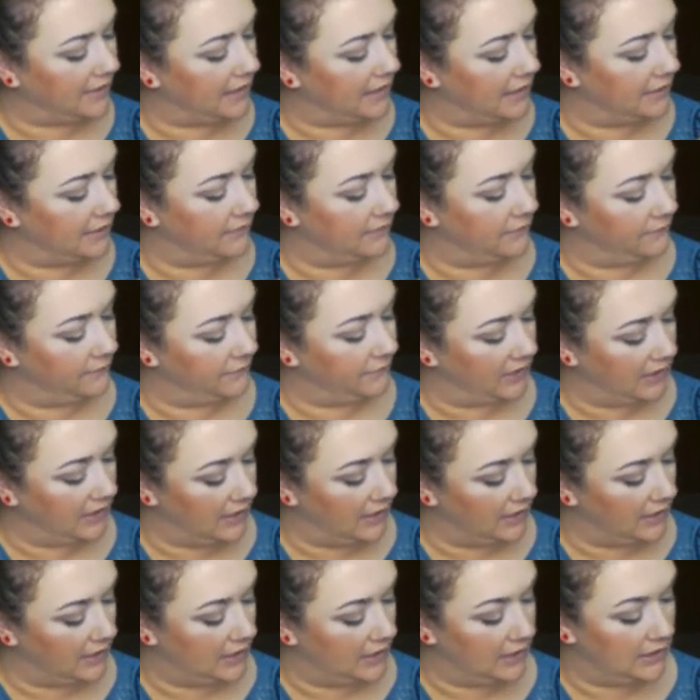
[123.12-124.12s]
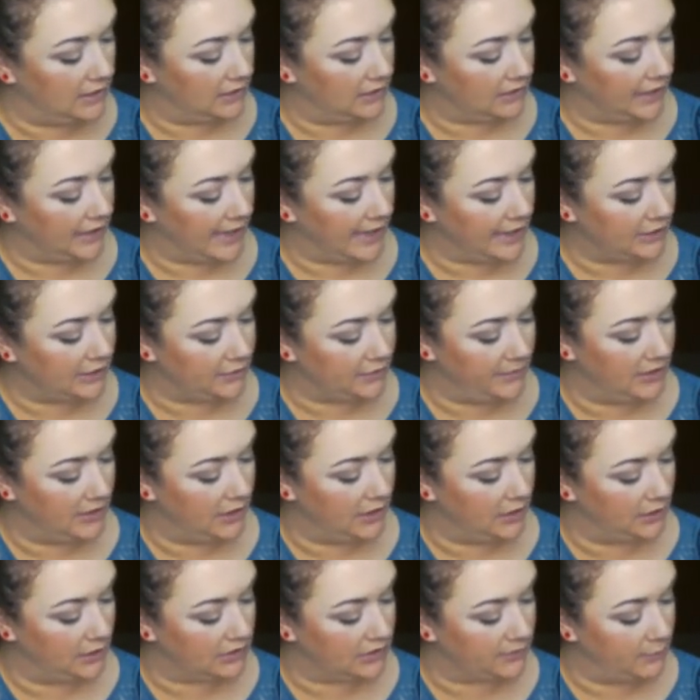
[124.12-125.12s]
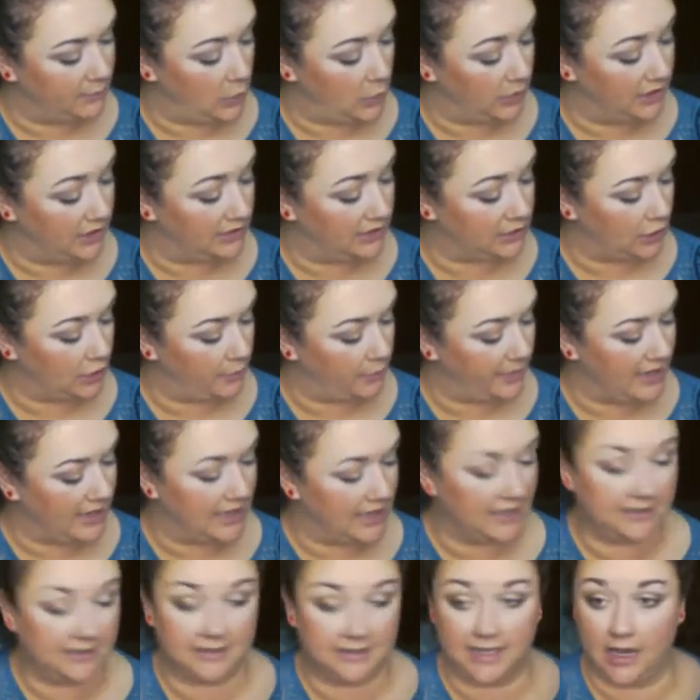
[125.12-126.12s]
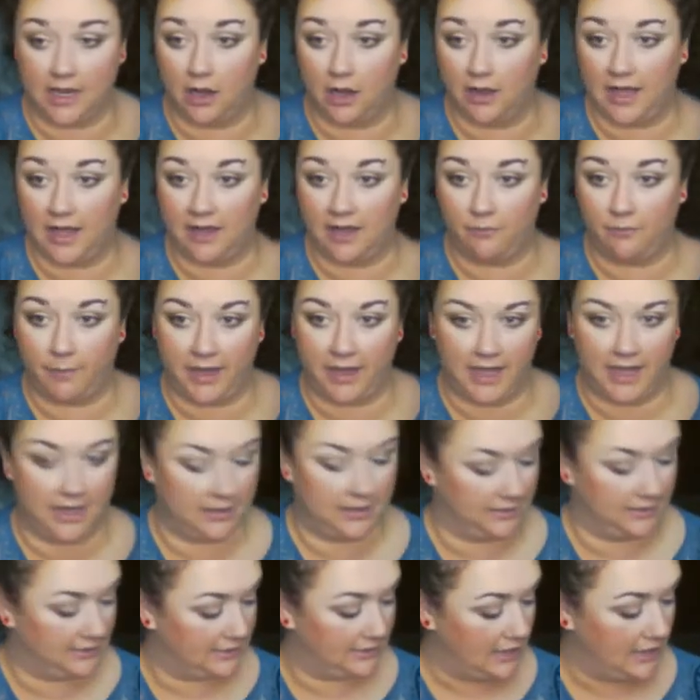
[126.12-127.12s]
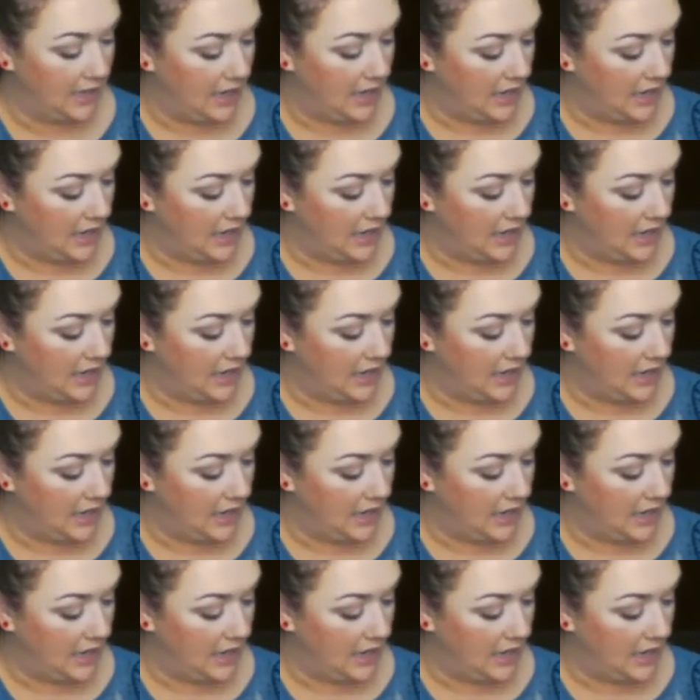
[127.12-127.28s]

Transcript: then Vanilla, Cashmere, Smoky Topaz, they all have Pans.